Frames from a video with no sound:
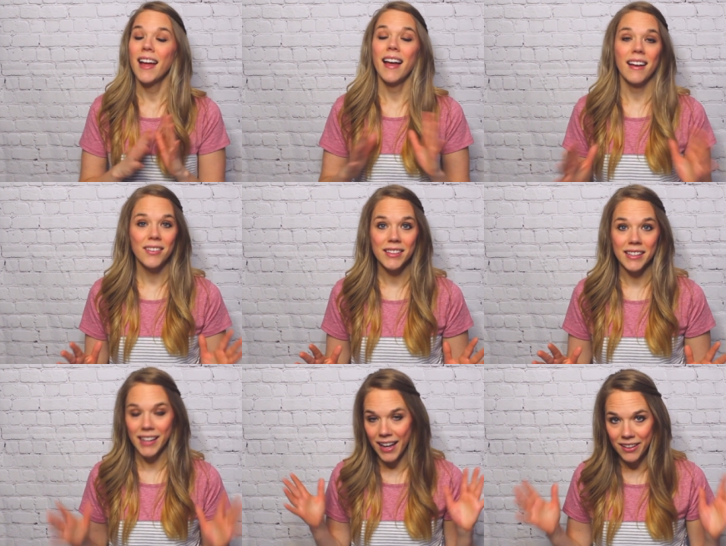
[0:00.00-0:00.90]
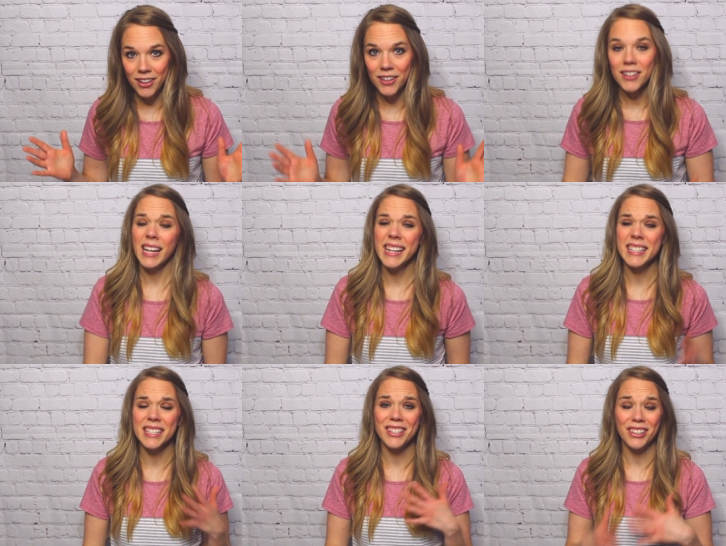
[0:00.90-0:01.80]
healthy at all. And
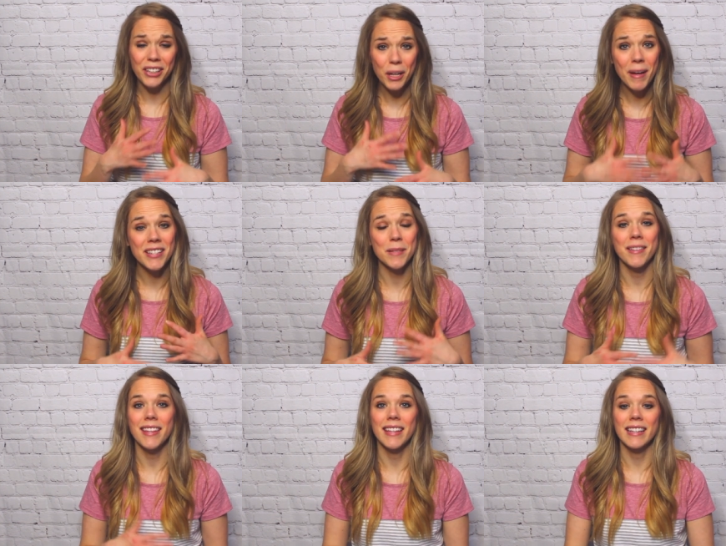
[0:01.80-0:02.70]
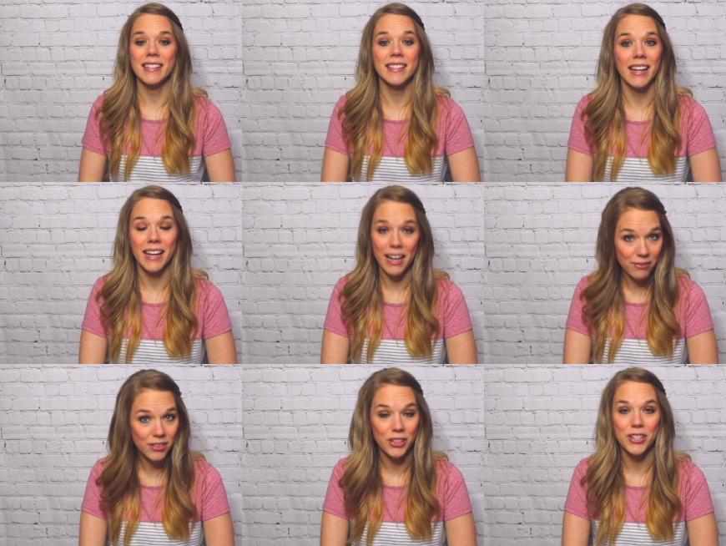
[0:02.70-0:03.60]
since learning about some of the things that I
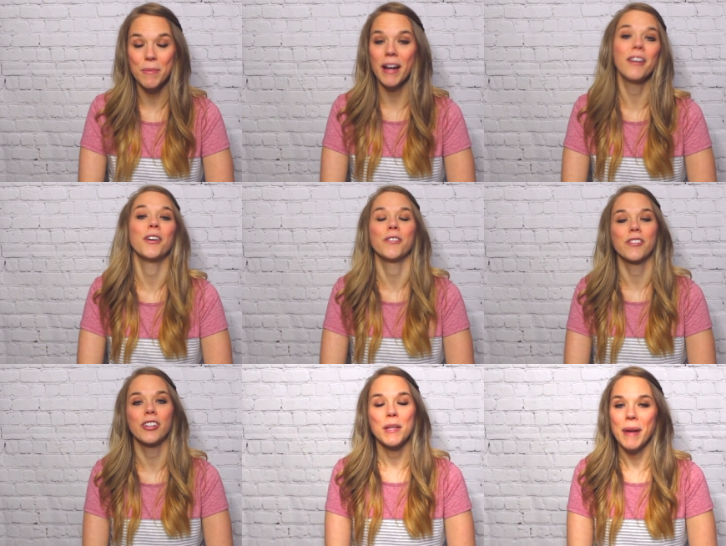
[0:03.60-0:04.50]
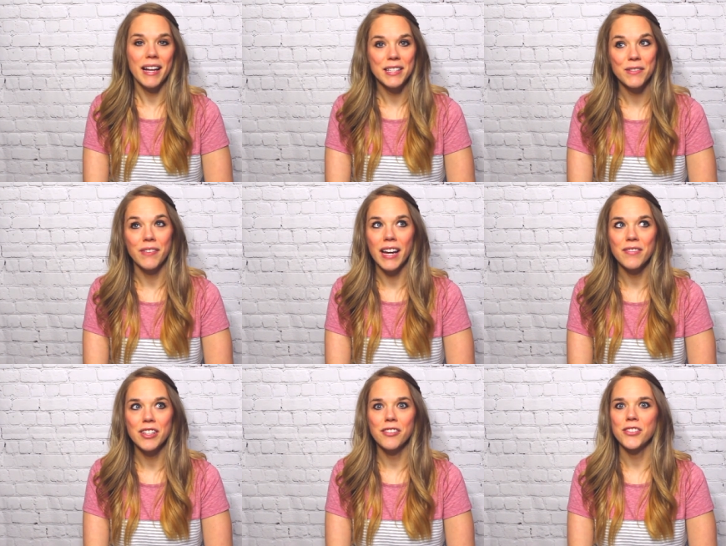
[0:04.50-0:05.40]
have learned about over the past
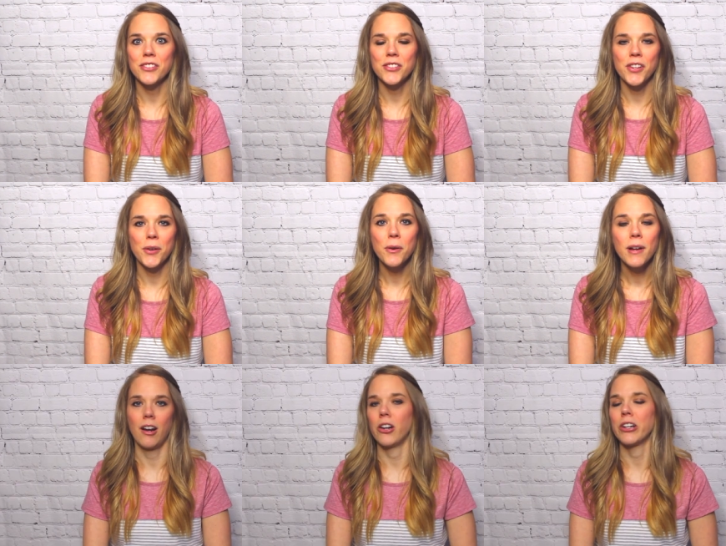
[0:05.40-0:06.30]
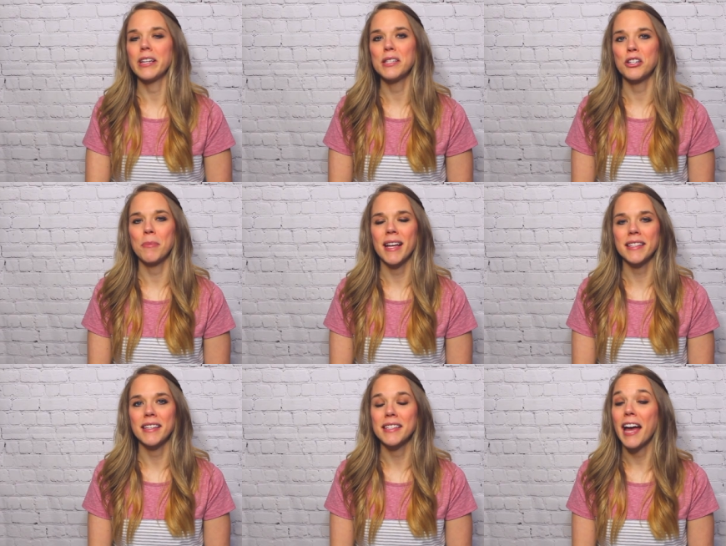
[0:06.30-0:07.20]
five years or so, our Easter
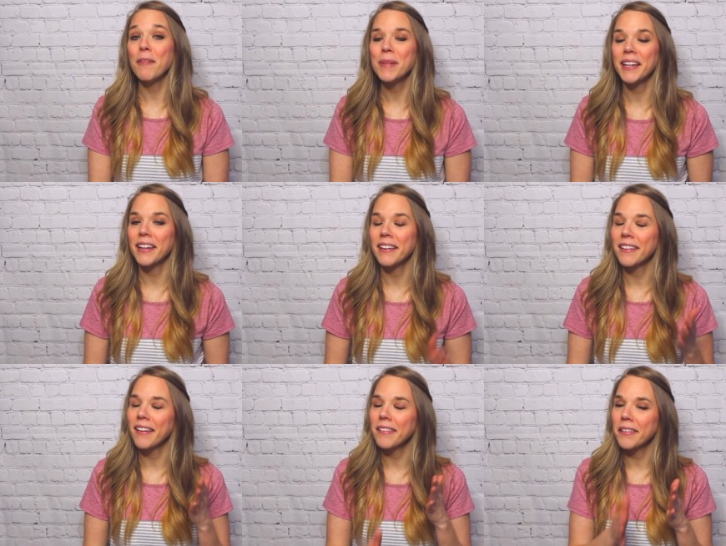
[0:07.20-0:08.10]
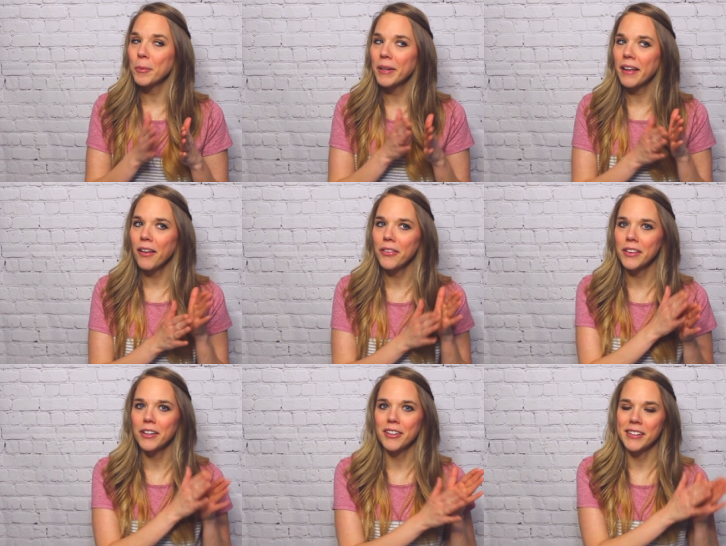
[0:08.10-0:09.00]
baskets have been getting a little bit
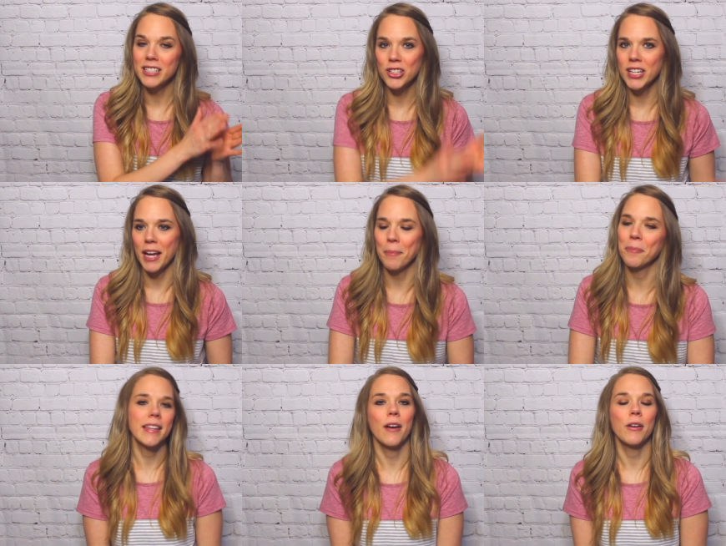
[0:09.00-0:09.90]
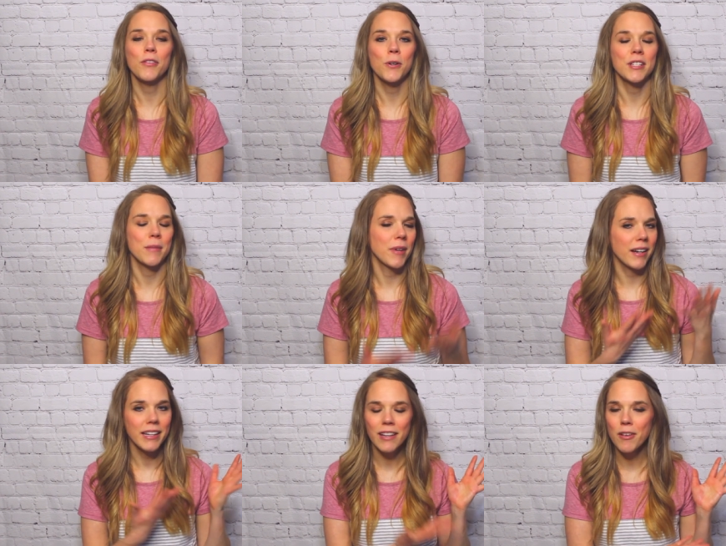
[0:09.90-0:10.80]
healthier each time. Now, of course, I'm not
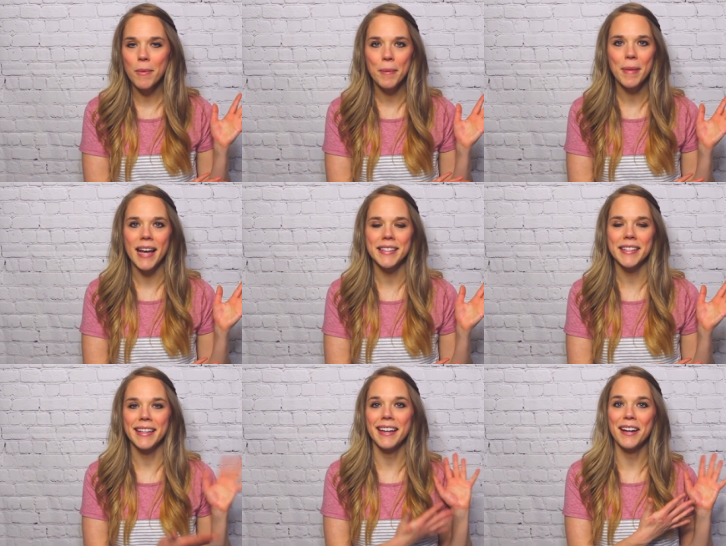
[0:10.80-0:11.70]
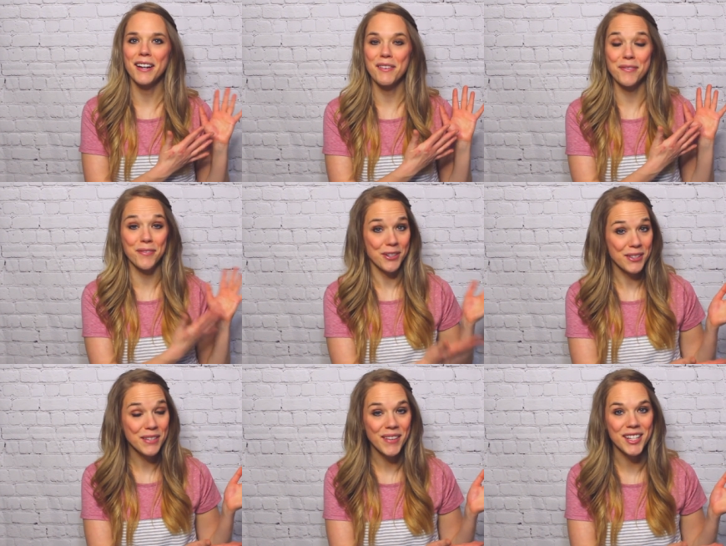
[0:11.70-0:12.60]
going to give them a basket of
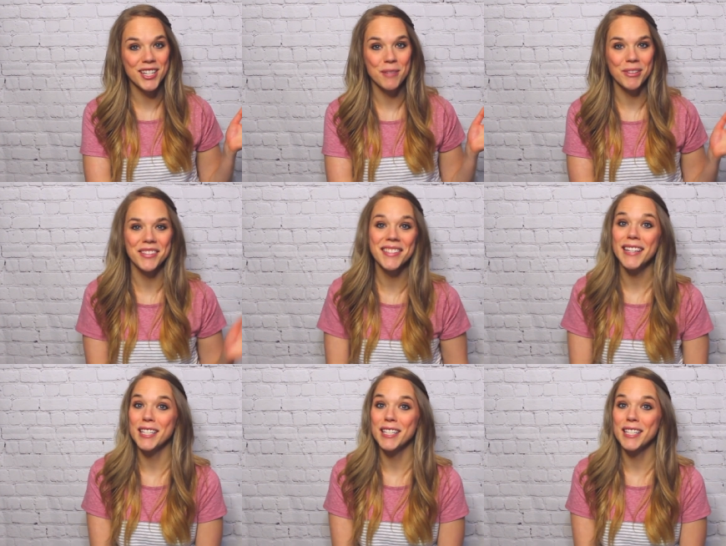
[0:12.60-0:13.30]
fruits and vegetables